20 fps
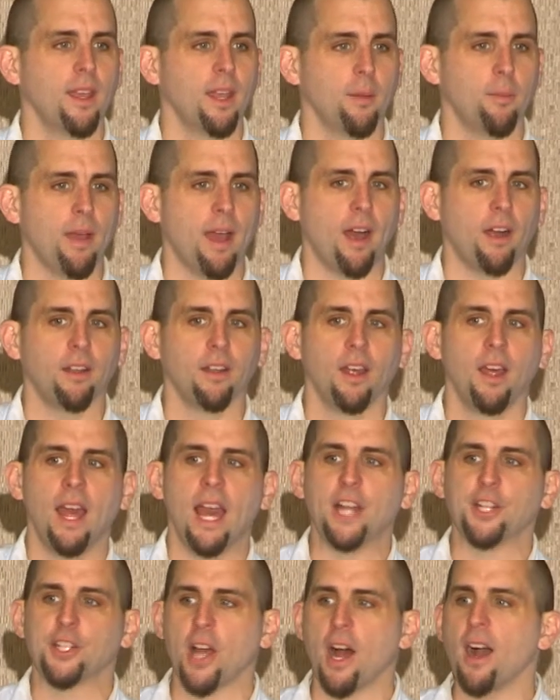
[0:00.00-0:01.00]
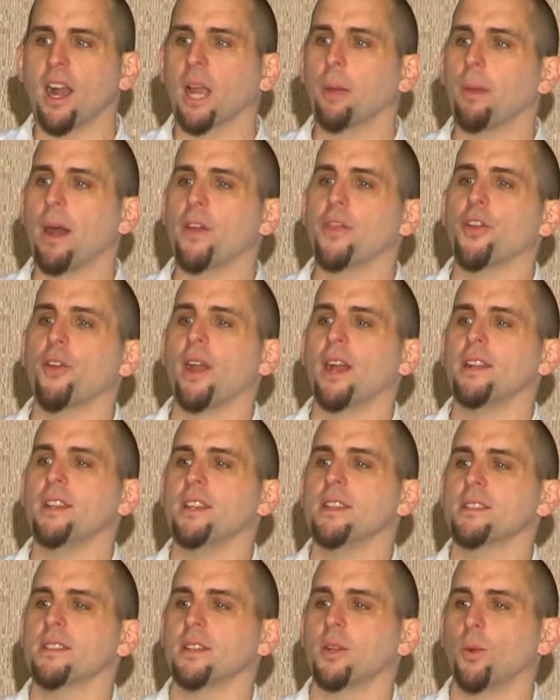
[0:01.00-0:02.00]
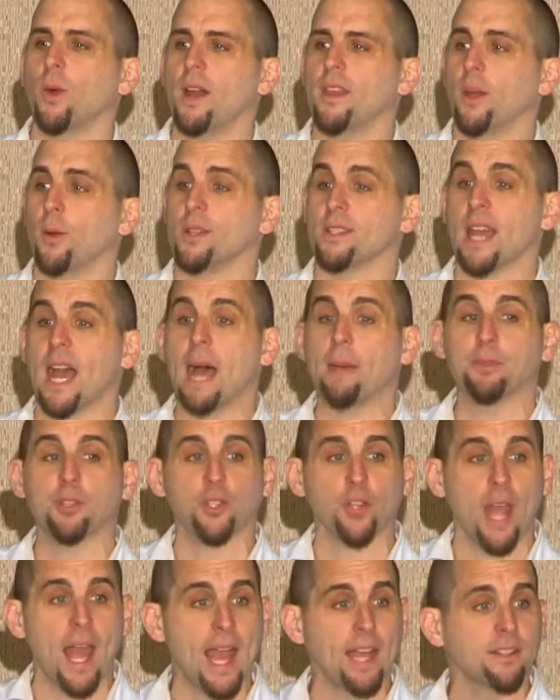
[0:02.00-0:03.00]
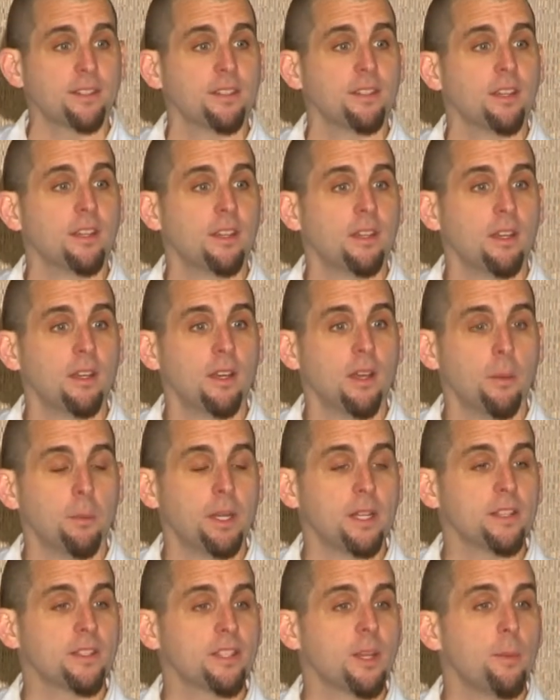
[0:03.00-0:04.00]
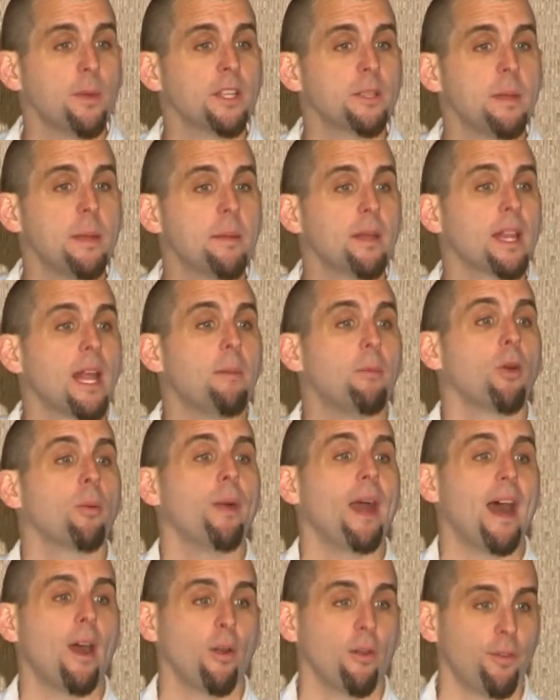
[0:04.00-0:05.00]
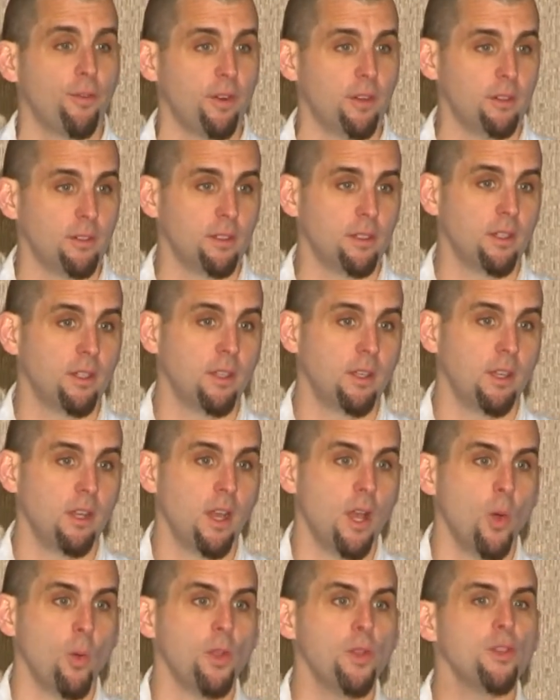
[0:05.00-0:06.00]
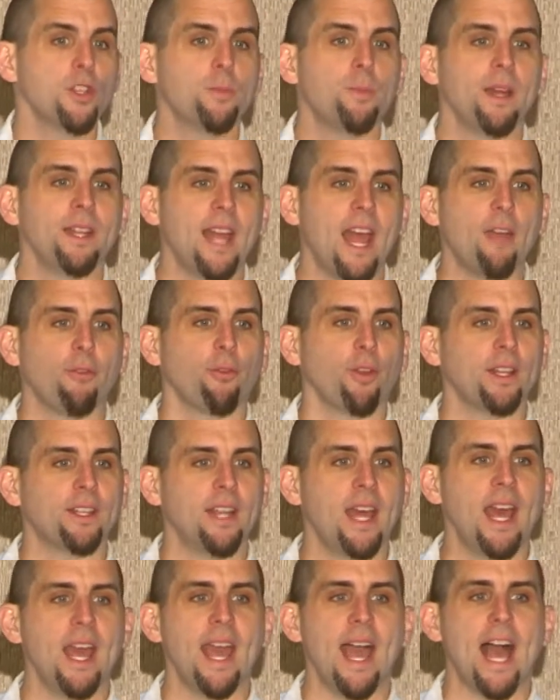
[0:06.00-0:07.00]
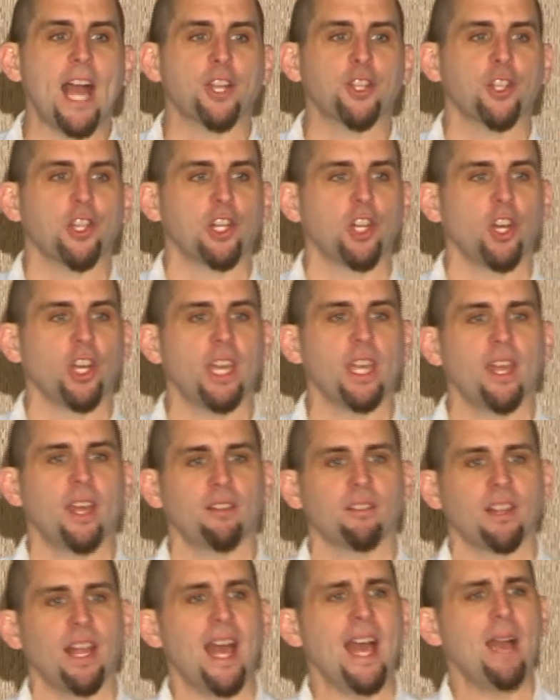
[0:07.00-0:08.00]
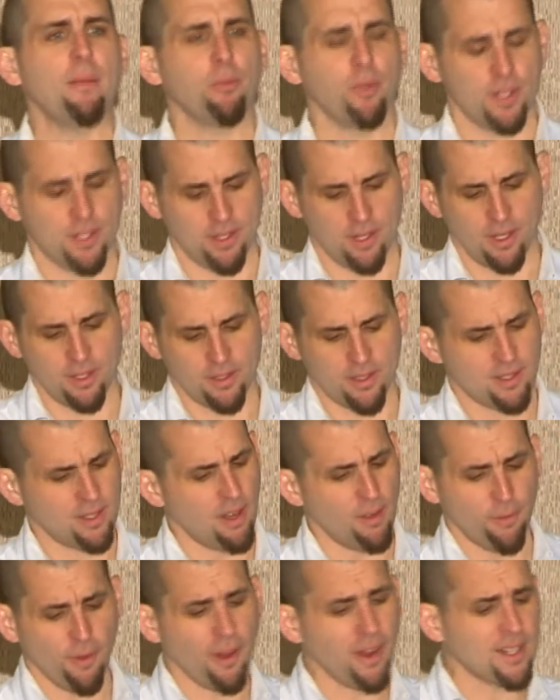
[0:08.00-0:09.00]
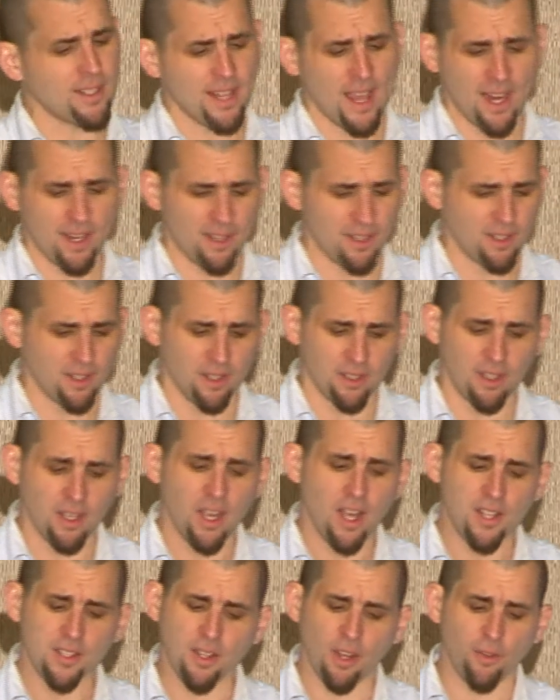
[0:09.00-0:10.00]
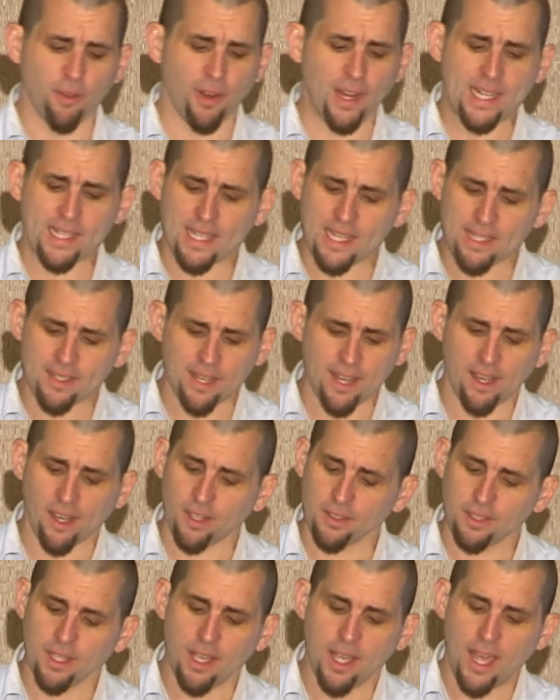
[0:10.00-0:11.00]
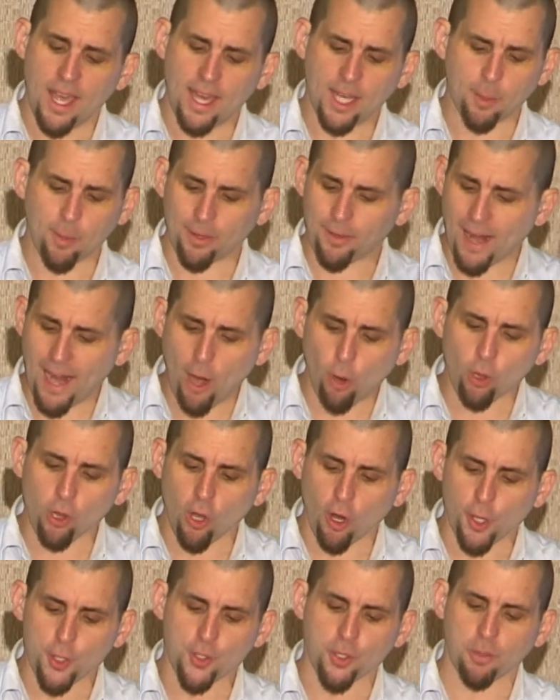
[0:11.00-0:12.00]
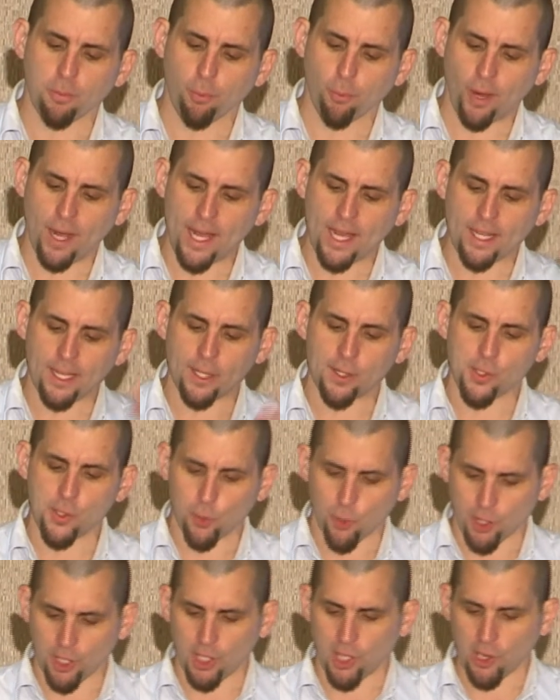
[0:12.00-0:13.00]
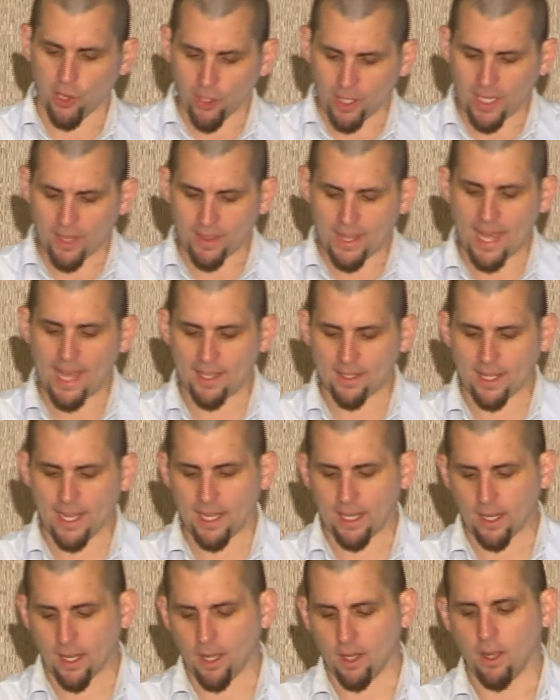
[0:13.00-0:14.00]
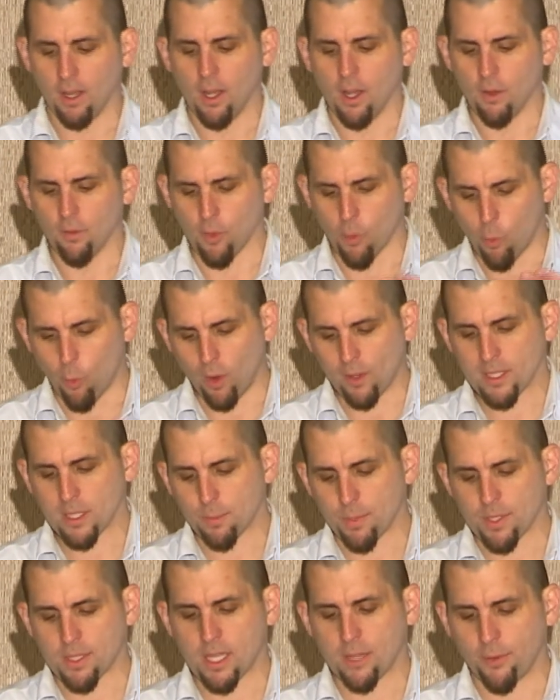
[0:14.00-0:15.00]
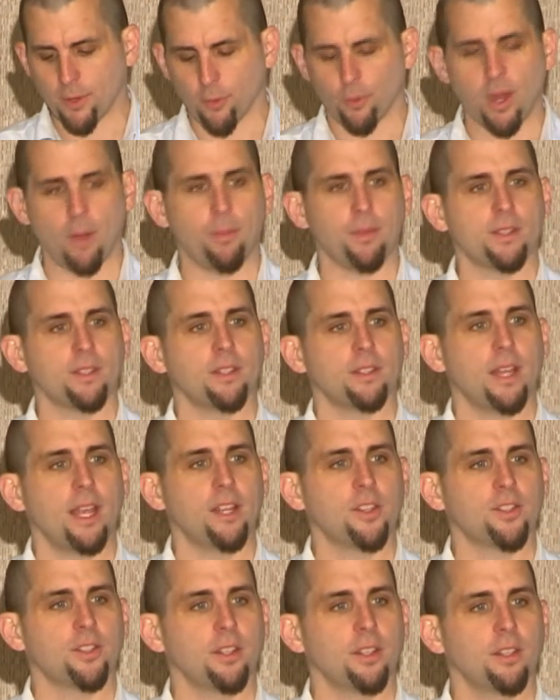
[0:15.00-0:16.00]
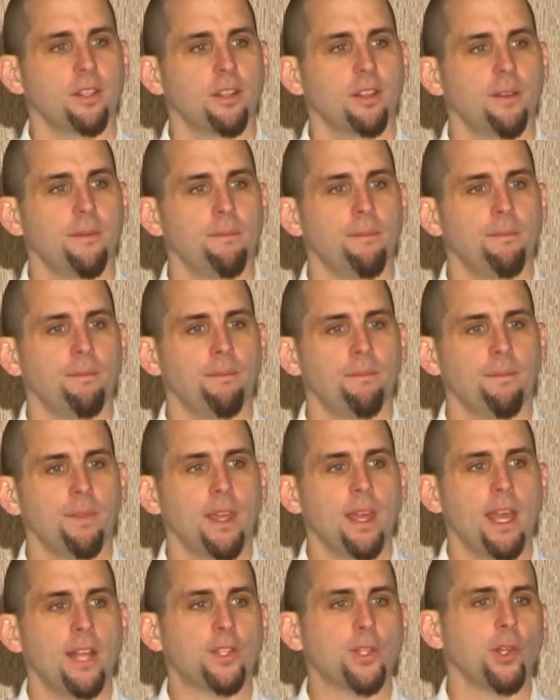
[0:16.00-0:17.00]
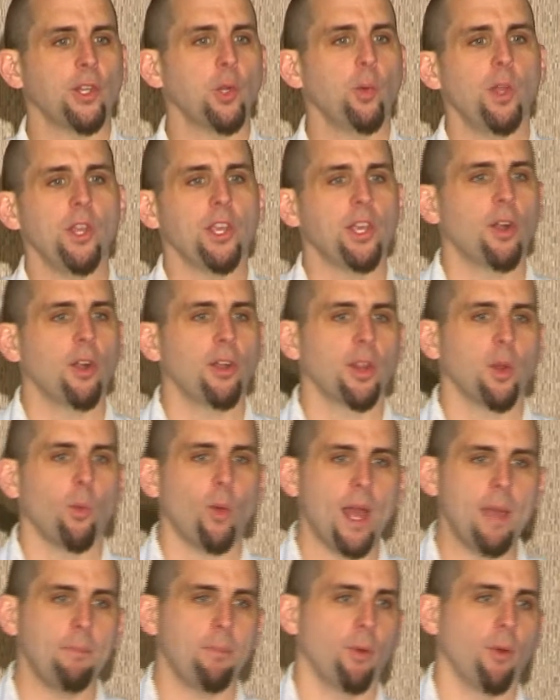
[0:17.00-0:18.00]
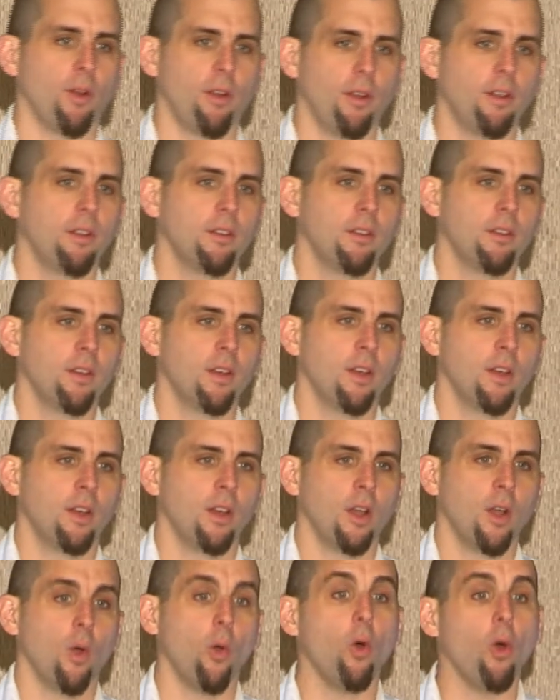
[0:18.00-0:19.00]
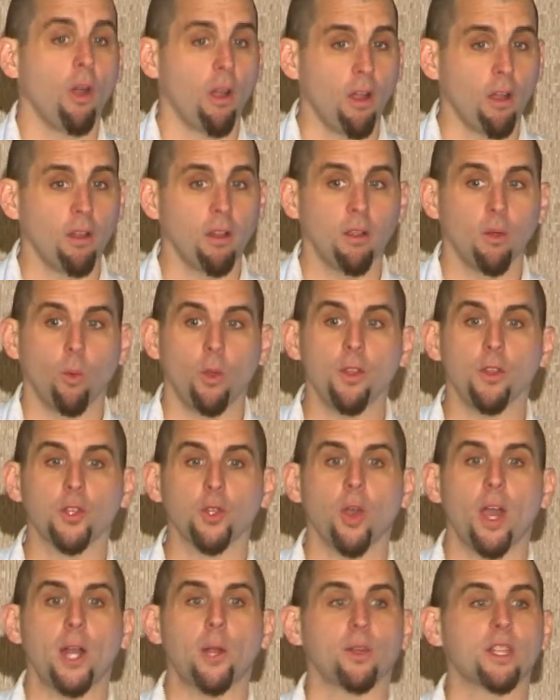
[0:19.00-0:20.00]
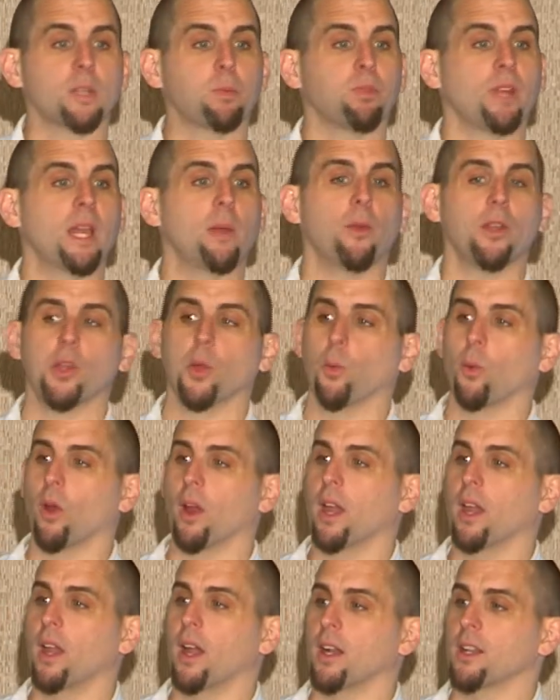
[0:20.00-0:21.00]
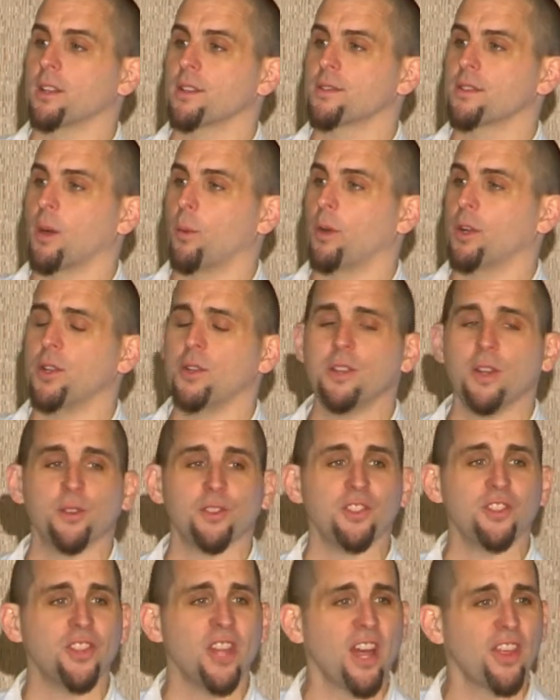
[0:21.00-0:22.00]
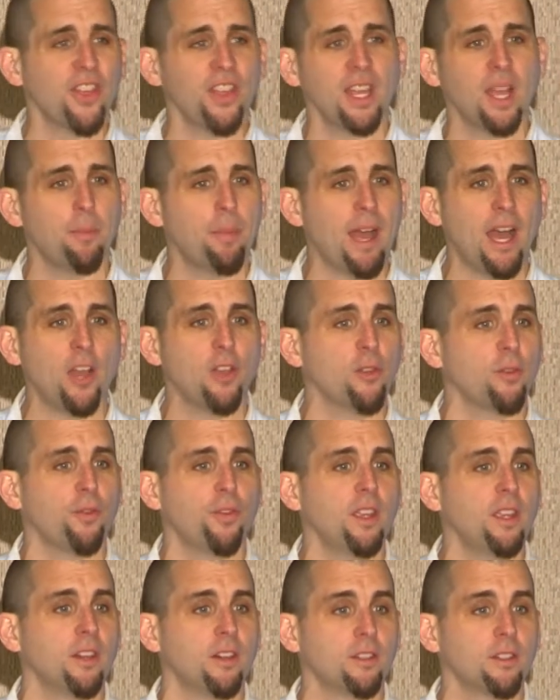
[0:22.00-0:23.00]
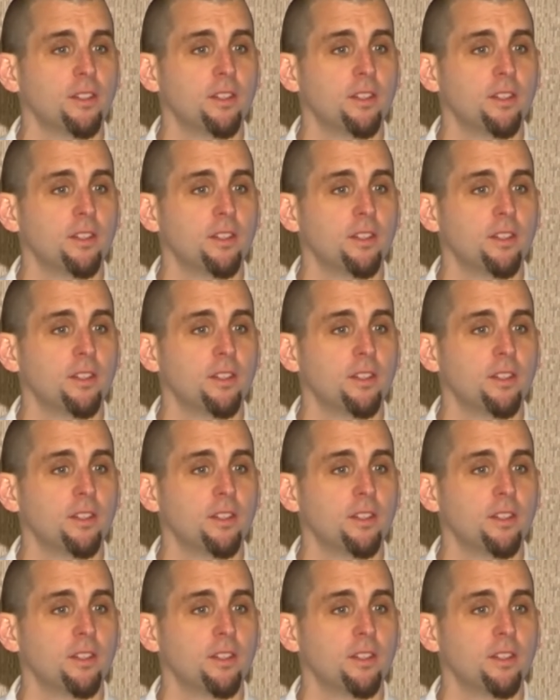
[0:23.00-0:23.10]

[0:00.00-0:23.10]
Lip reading: about and talk about their ideas in a way that was abstract, but in some ways maybe a lot more powerful. When you spend every day actually looking at lab results, it's all very technical, it's all very detailed, and no matter how large your brain is, you are going to look at that data from one specific representation. It's only when you go to the whiteboard or when you try to explain what you're working on to someone who knows nothing about your field.